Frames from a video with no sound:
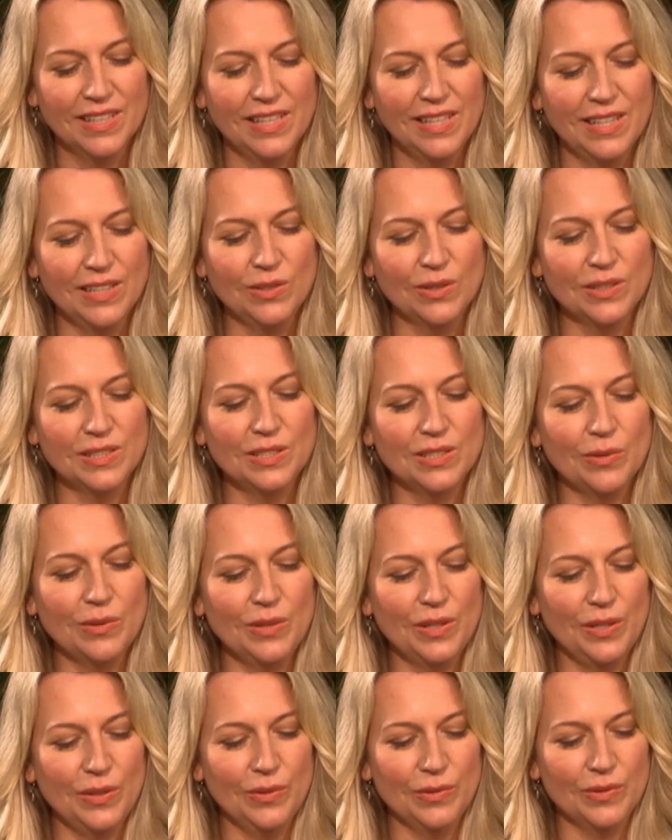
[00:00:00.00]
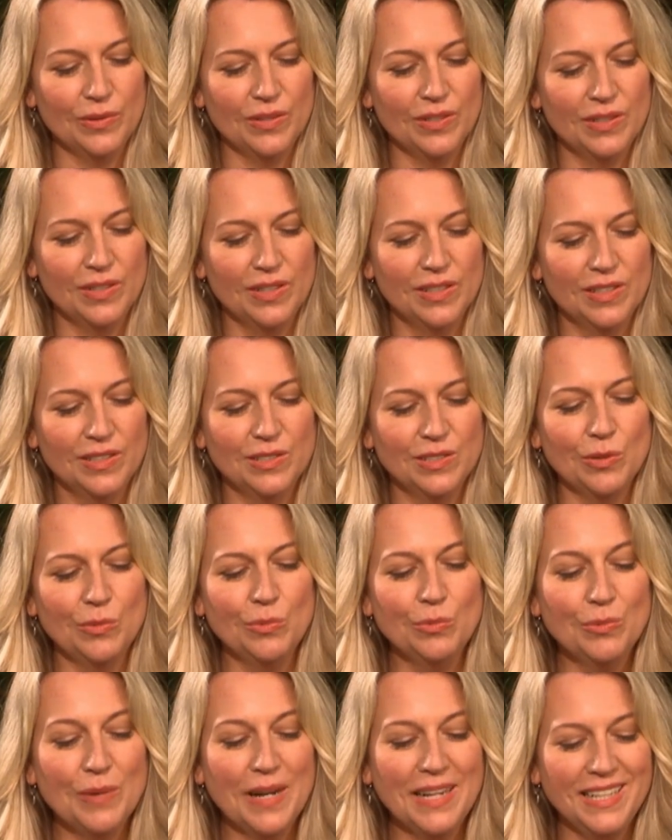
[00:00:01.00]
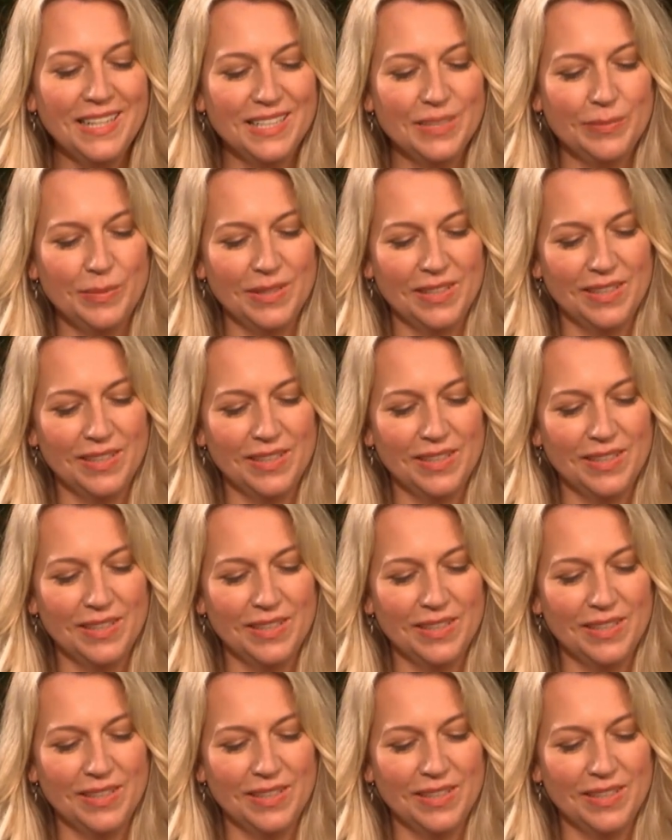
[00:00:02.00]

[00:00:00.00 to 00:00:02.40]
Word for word: It looked so cute, so ready to be